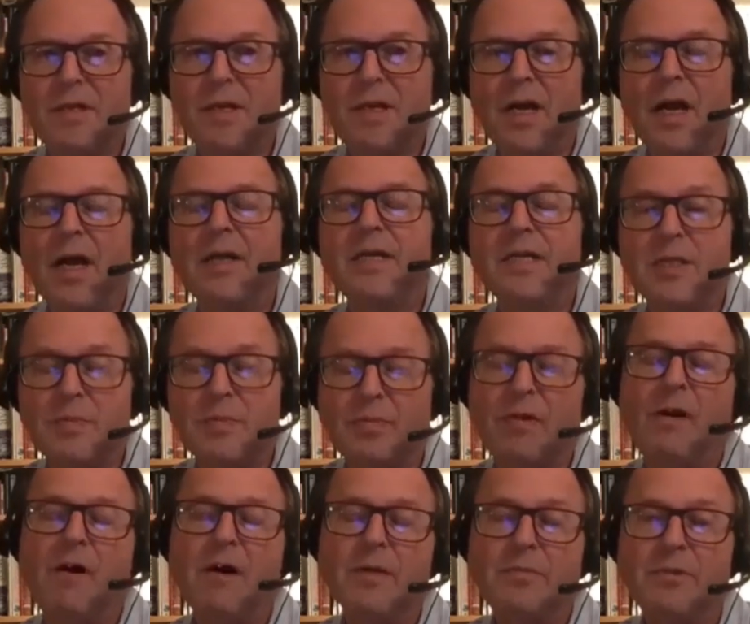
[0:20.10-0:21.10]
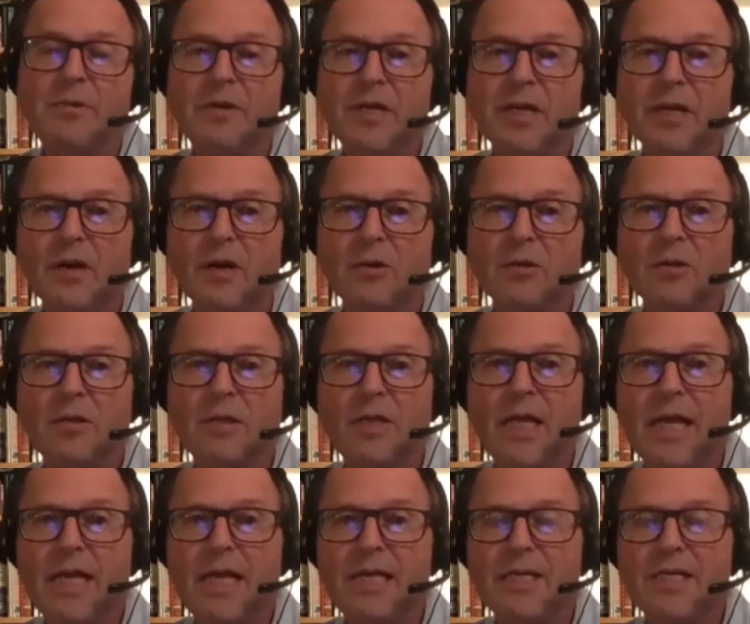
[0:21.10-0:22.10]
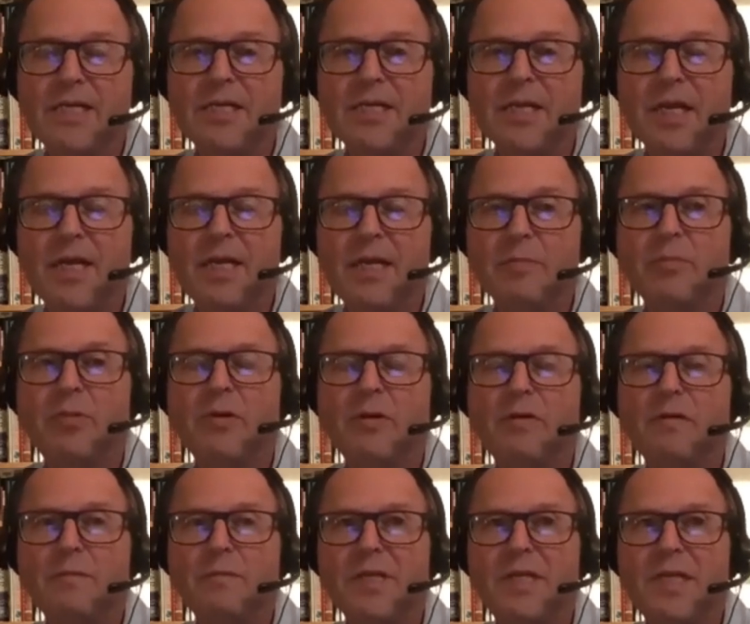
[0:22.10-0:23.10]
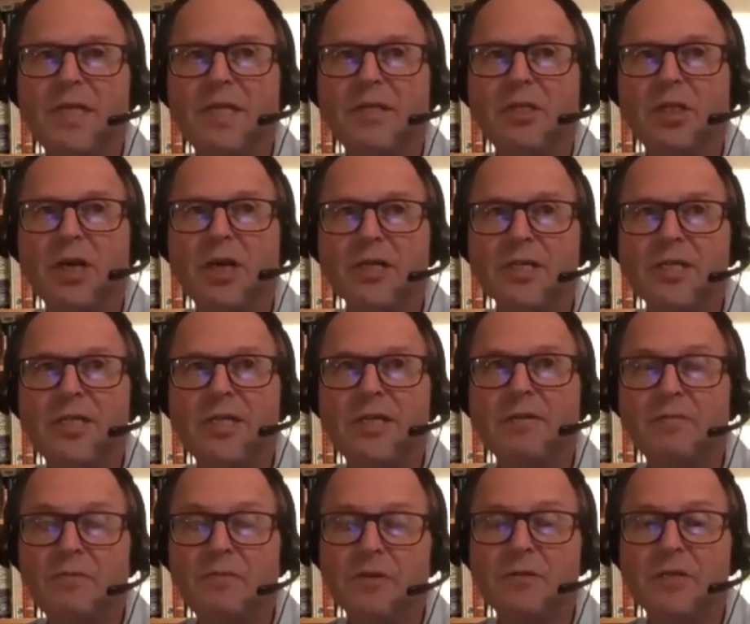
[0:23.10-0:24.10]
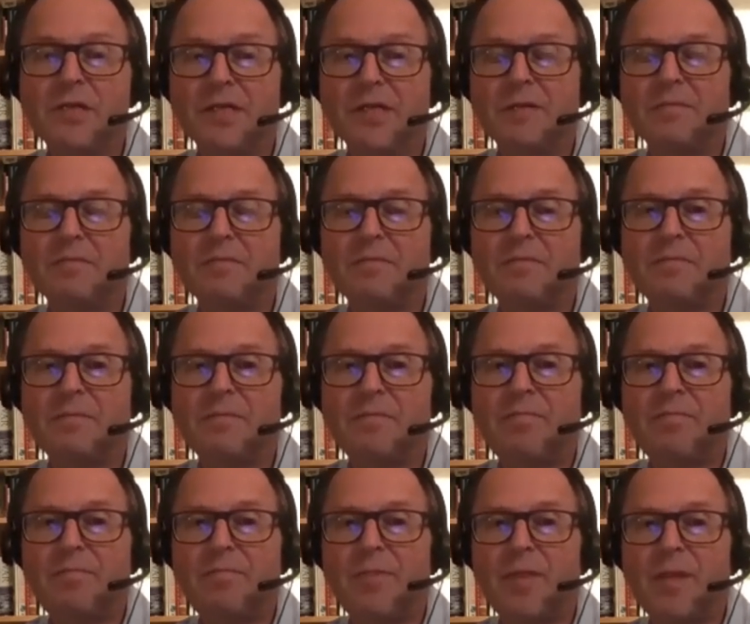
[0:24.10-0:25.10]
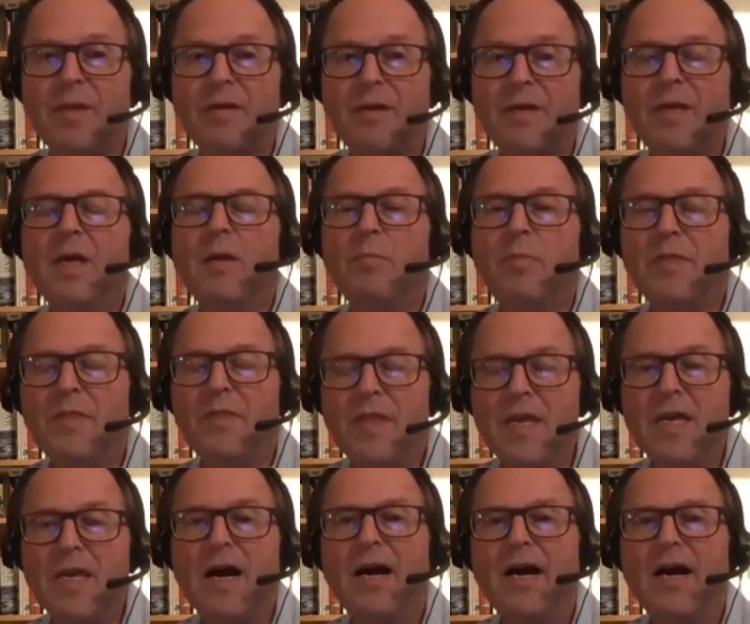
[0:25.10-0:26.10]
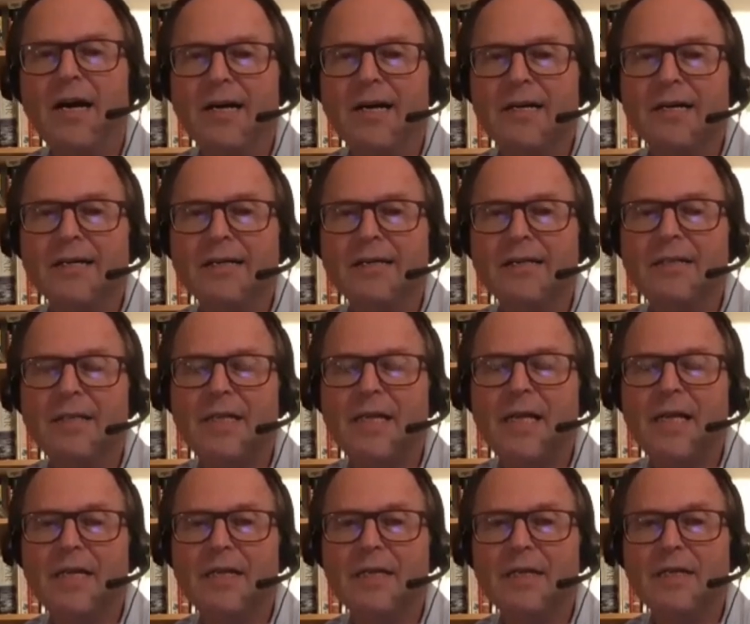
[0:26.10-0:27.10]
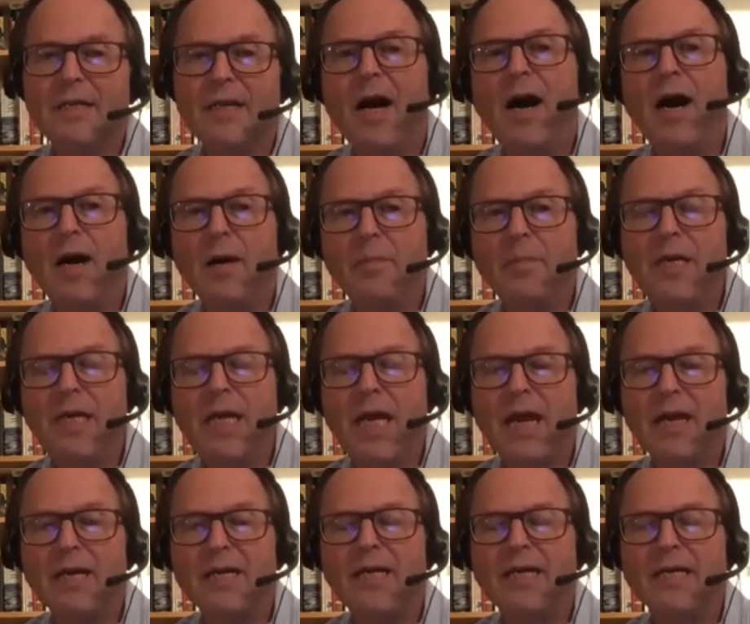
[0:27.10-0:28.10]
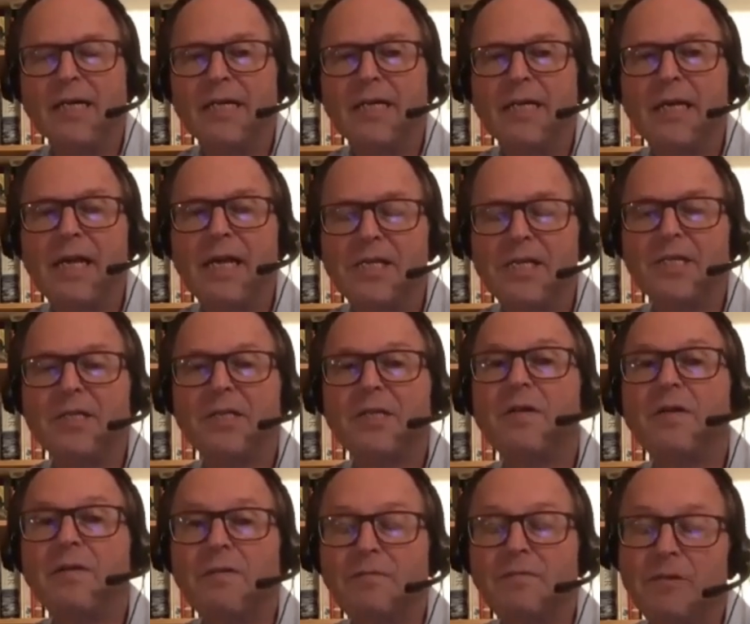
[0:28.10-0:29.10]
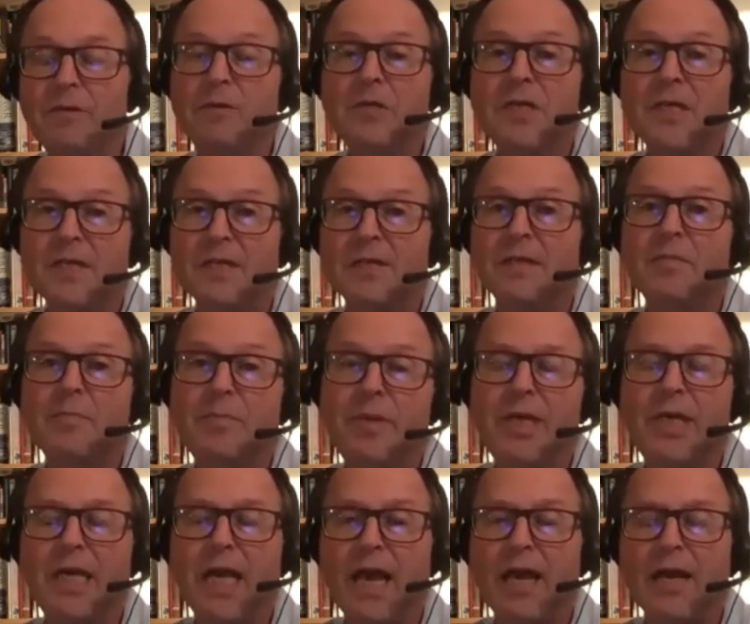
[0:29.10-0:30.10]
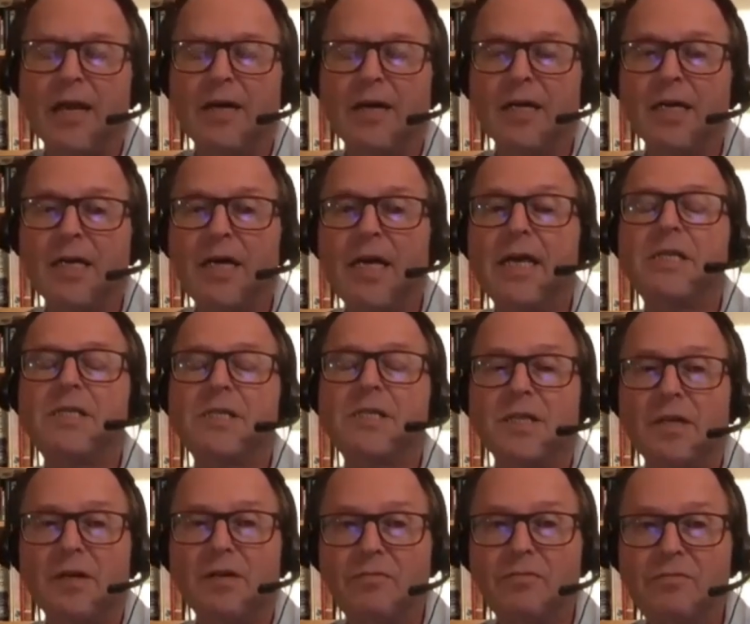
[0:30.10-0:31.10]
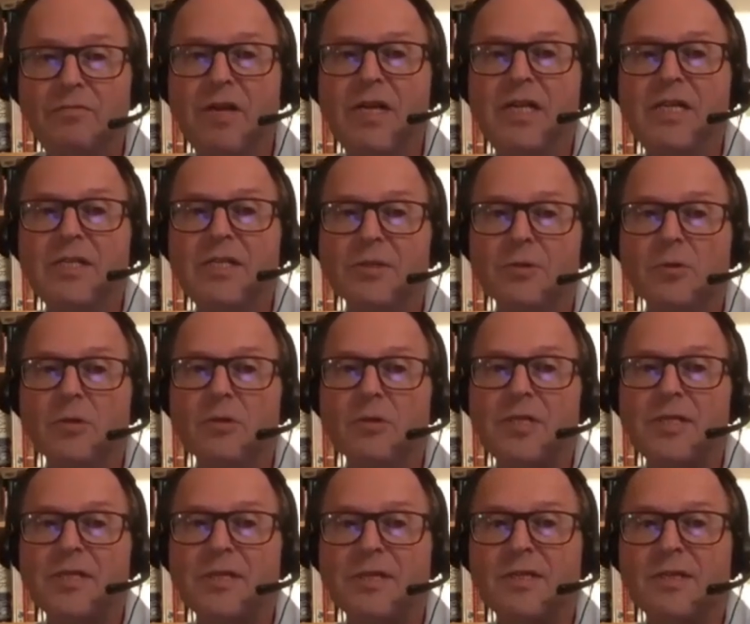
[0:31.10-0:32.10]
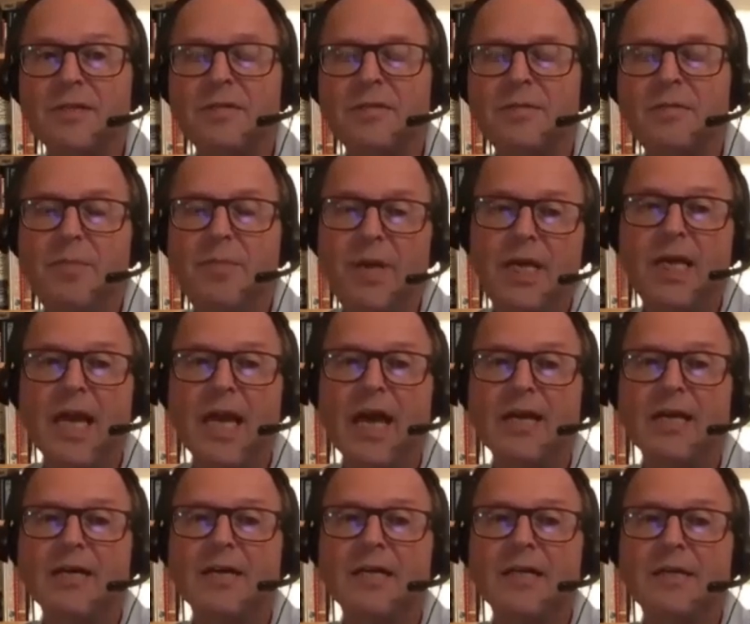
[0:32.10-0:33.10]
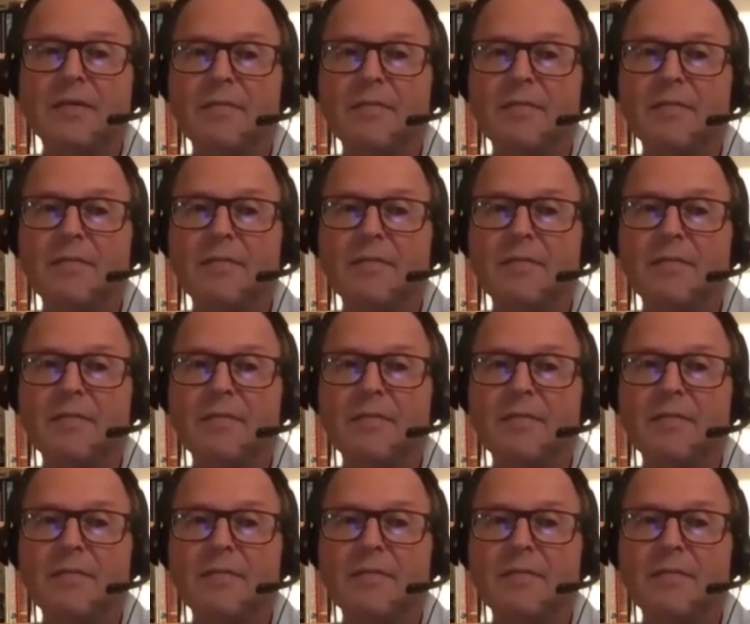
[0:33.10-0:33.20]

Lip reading: And its primary goal is an improvement in trust in routing. But the R in RPKI isn't routing PKI, it's resource PKI.